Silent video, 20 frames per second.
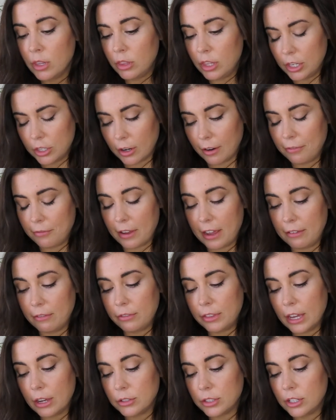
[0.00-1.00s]
These are
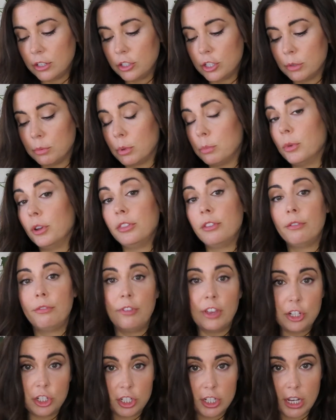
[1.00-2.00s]
5,000 to promote the
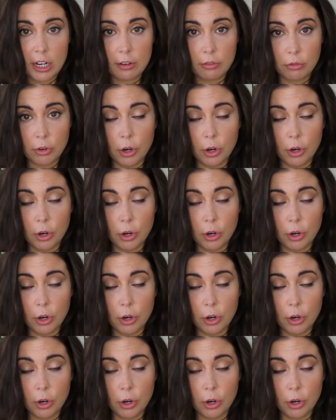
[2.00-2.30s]
vegetative